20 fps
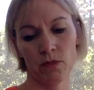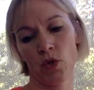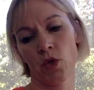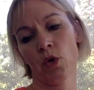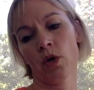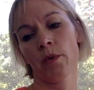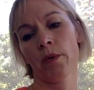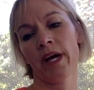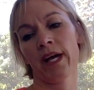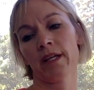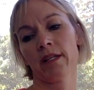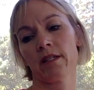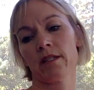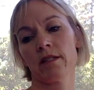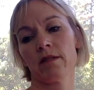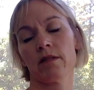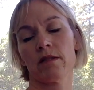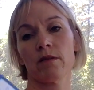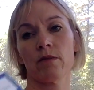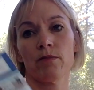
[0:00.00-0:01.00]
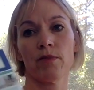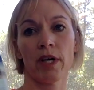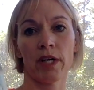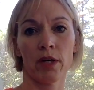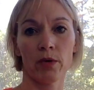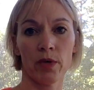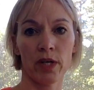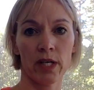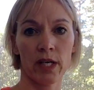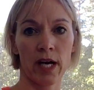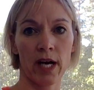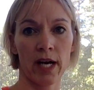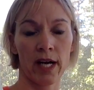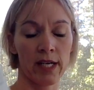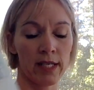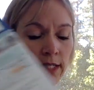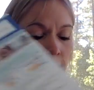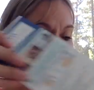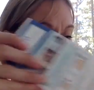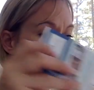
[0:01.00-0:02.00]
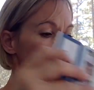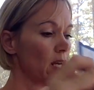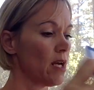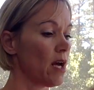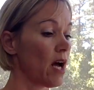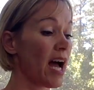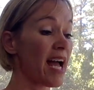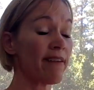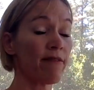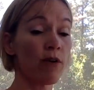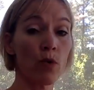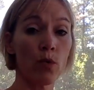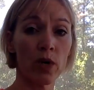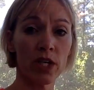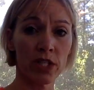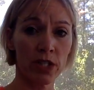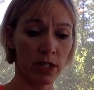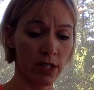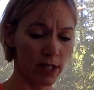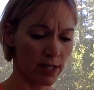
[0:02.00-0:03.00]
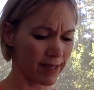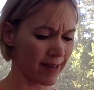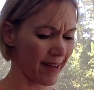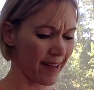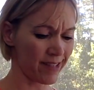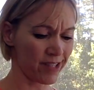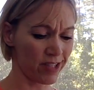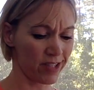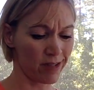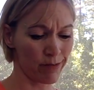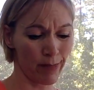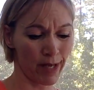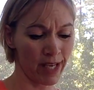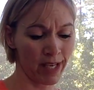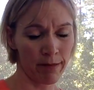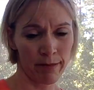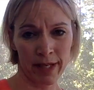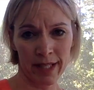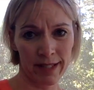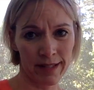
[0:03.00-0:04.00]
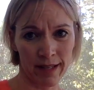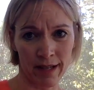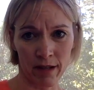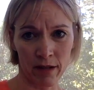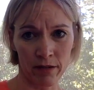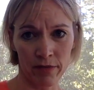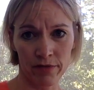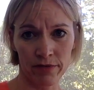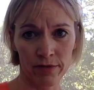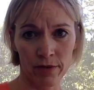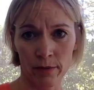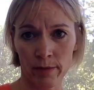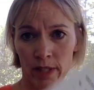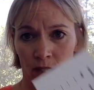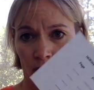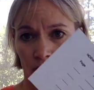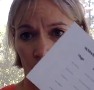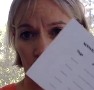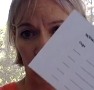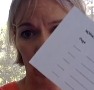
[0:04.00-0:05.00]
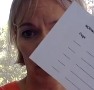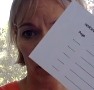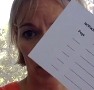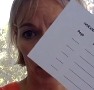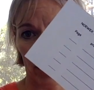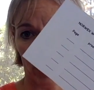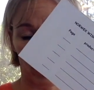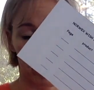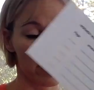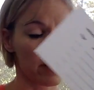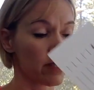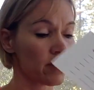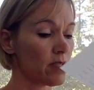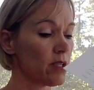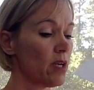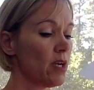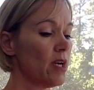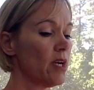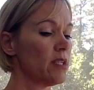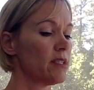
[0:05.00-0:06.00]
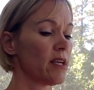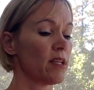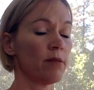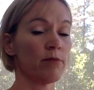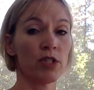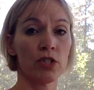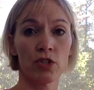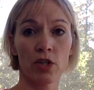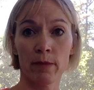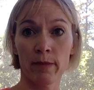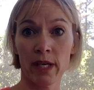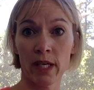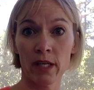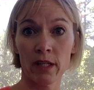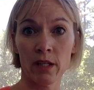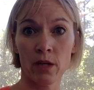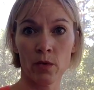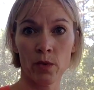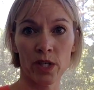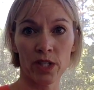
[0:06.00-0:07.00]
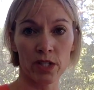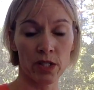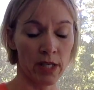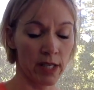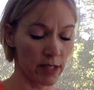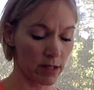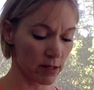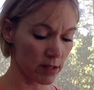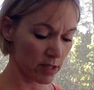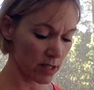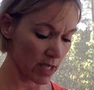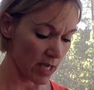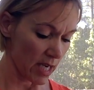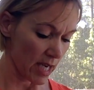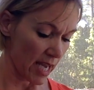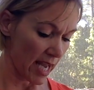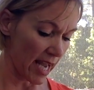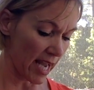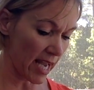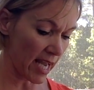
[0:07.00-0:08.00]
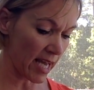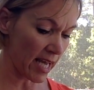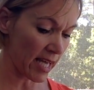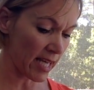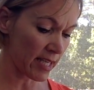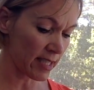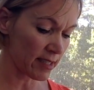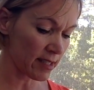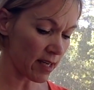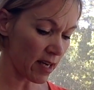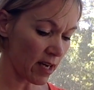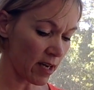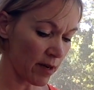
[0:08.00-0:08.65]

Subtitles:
Norwex product quick guides. I have a wish list that I just made myself. No big deal, wish list. Tell them to start making their wish list and